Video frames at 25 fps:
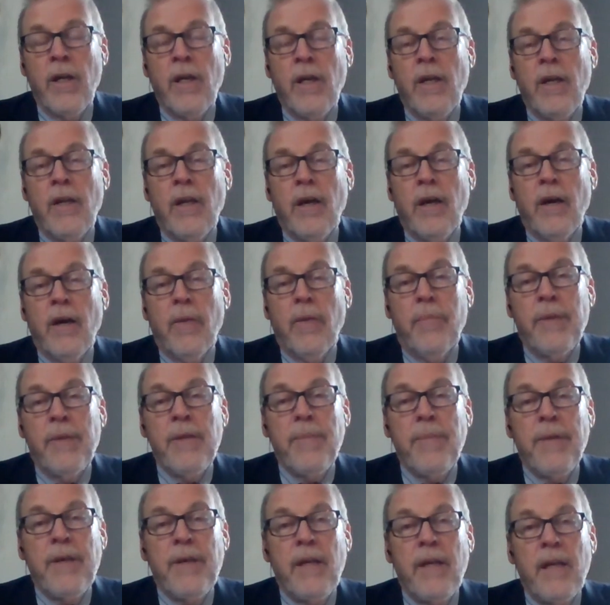
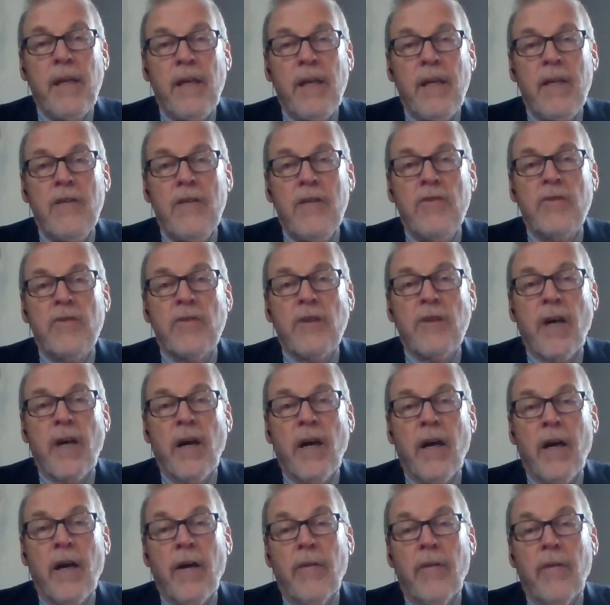PPEs,
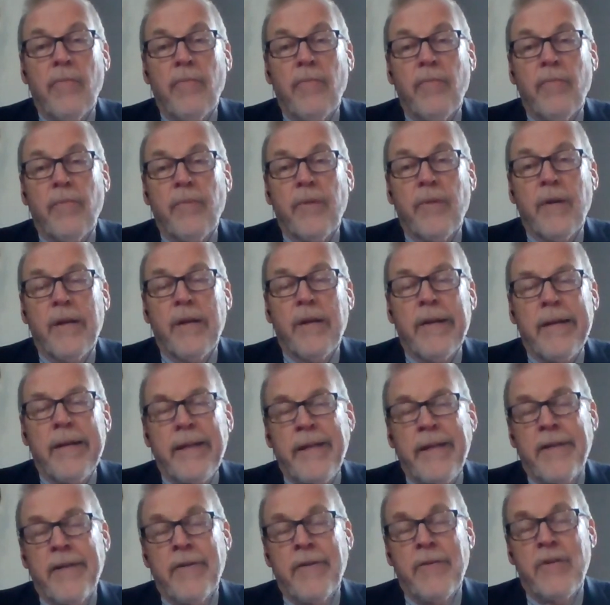
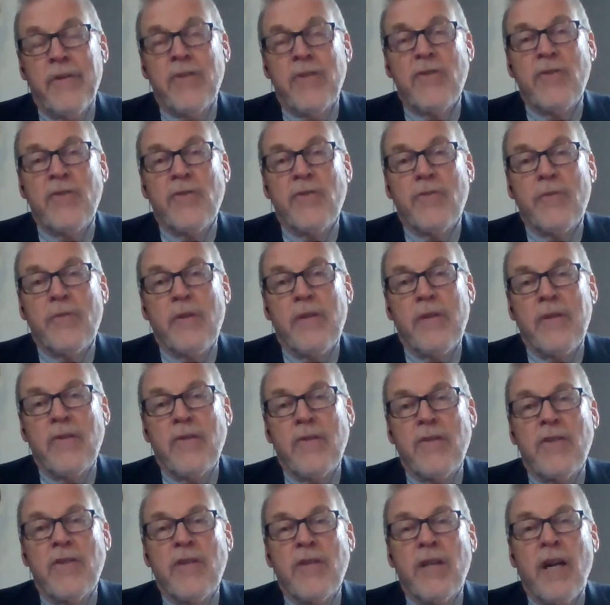
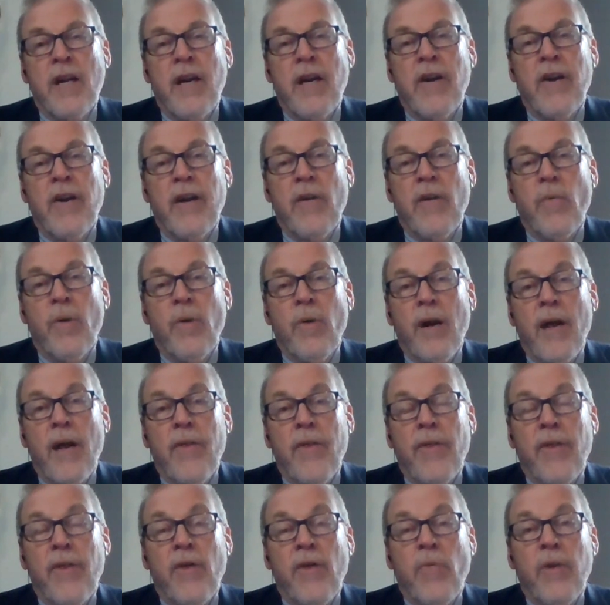this is an area where I
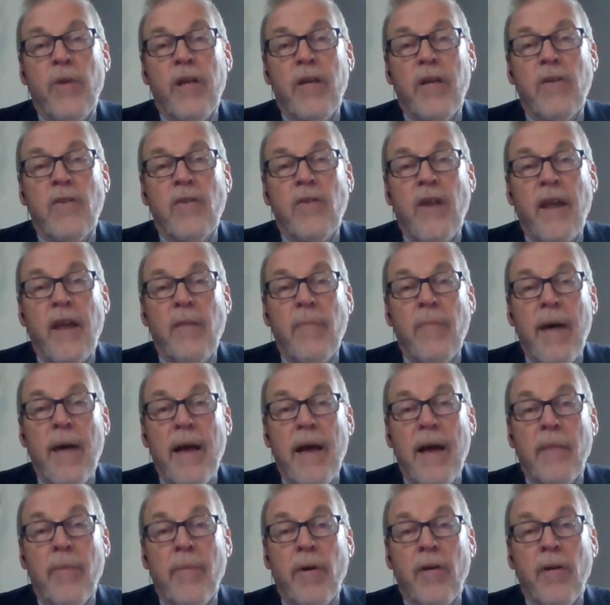think we can take
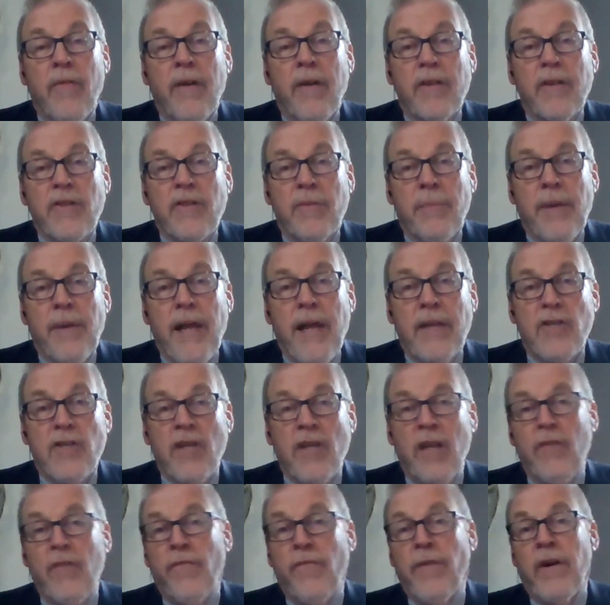back part of our supply
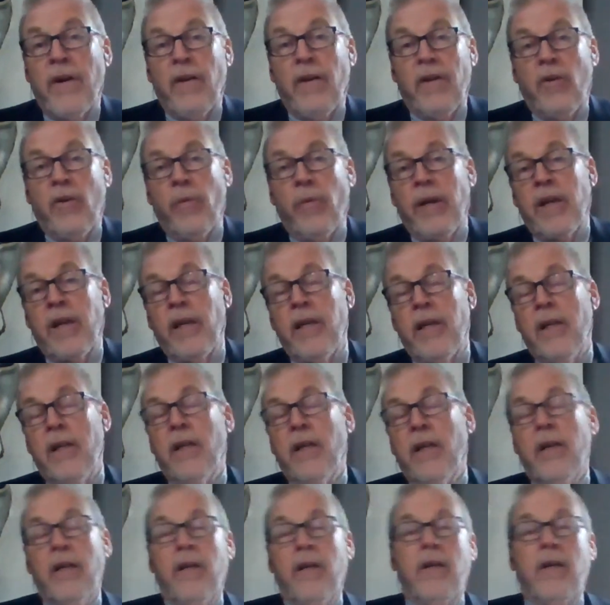chain fairly quickly.
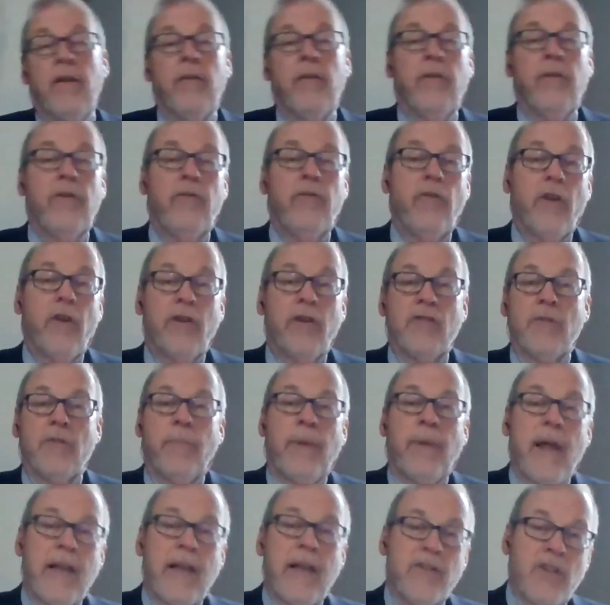The drug
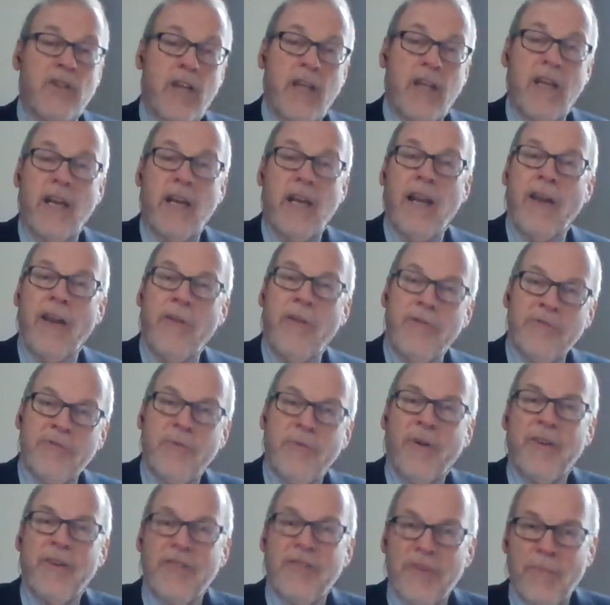supply chain, and I know this
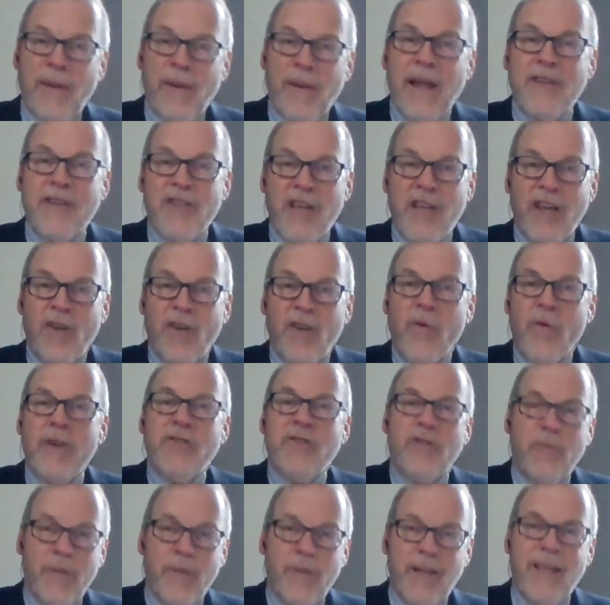wasn't a supply chain
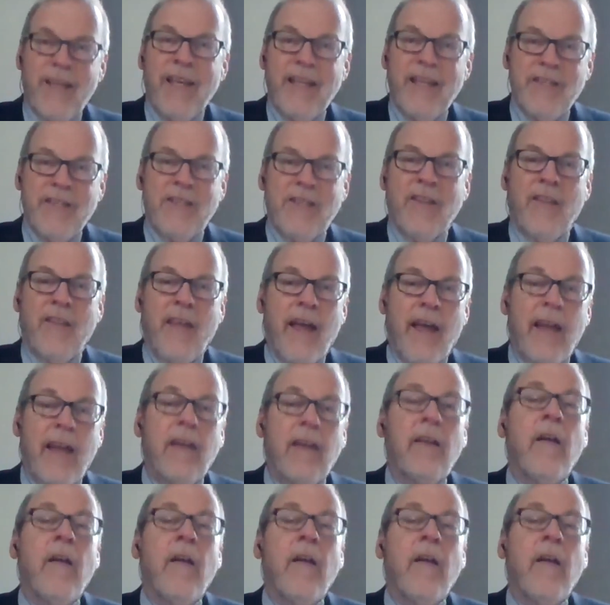question, but it gets to that.